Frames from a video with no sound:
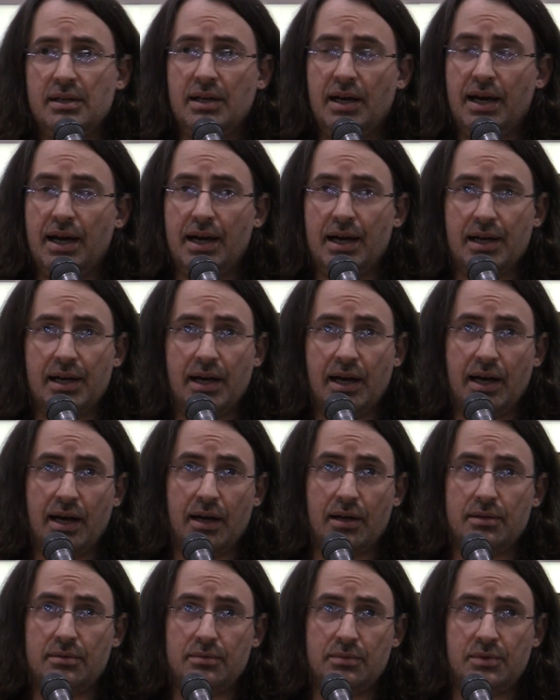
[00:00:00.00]
Uh,
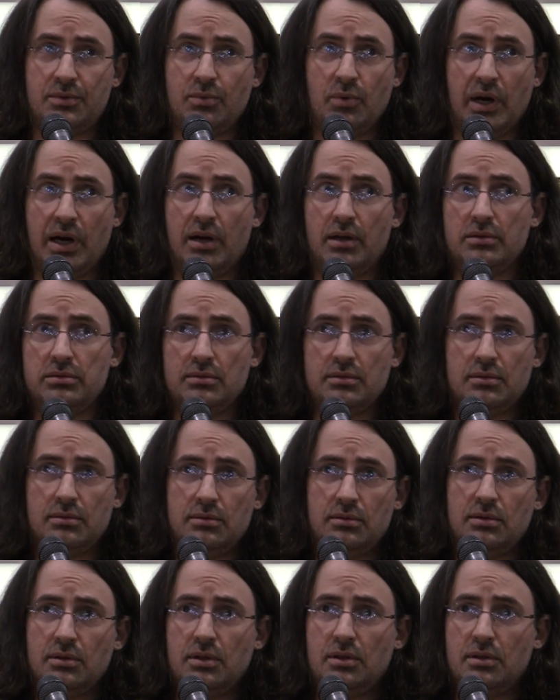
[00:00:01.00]
uh, well,
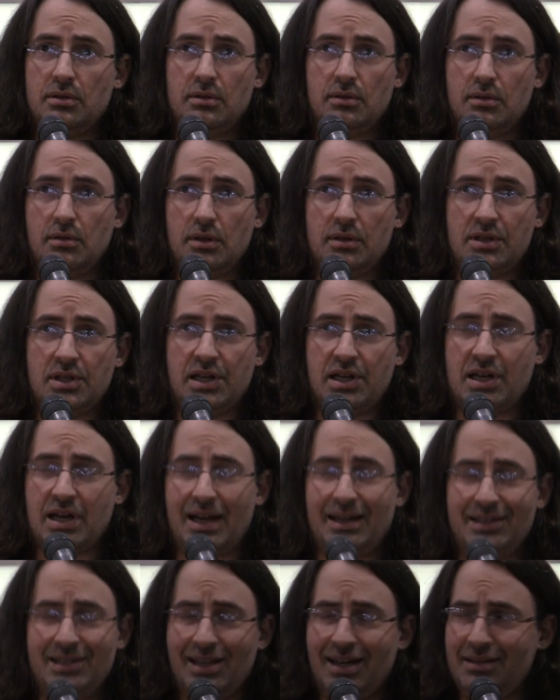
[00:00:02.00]

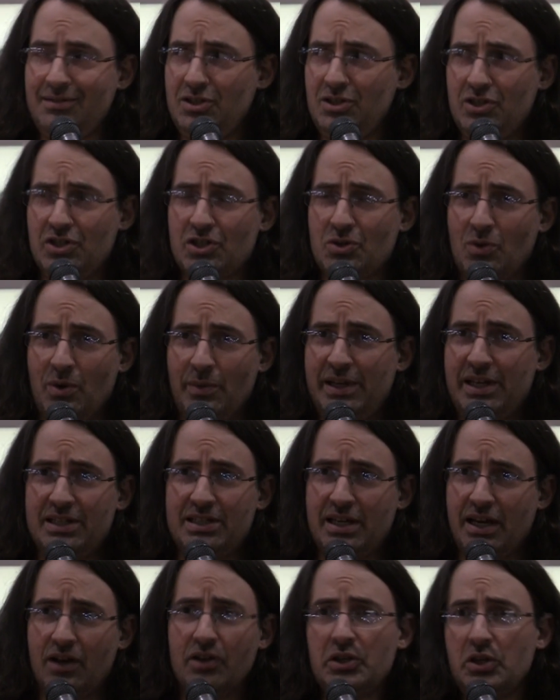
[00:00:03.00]
you just want me
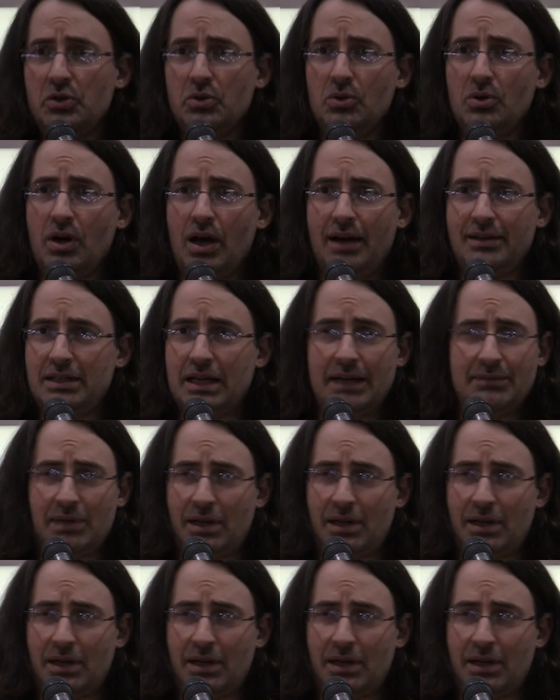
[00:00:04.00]
to tell you? I,